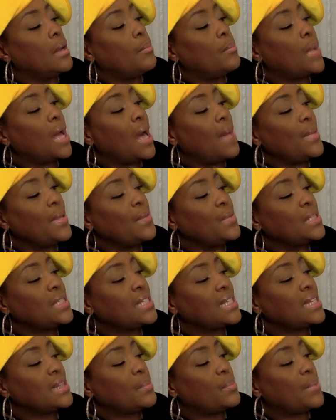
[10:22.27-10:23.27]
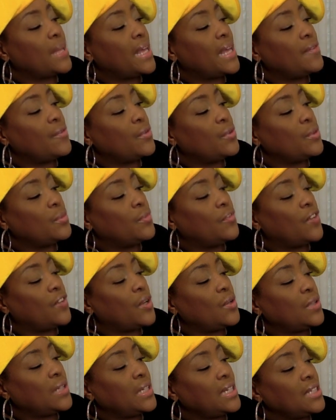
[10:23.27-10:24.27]
Mommy was in the bedroom
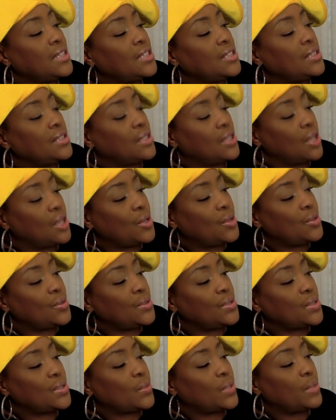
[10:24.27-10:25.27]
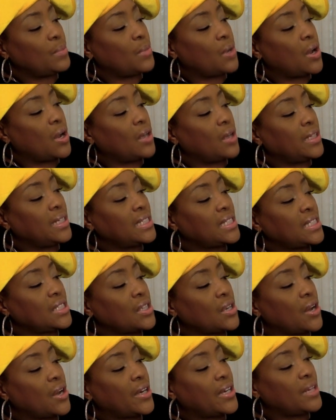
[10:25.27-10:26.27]
folding clothes when Marley
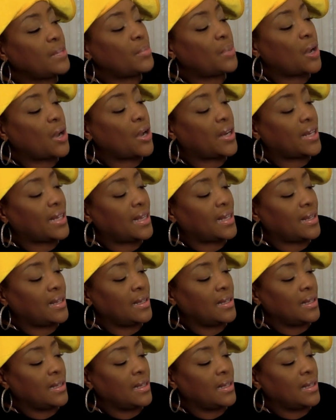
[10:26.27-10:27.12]
started barking.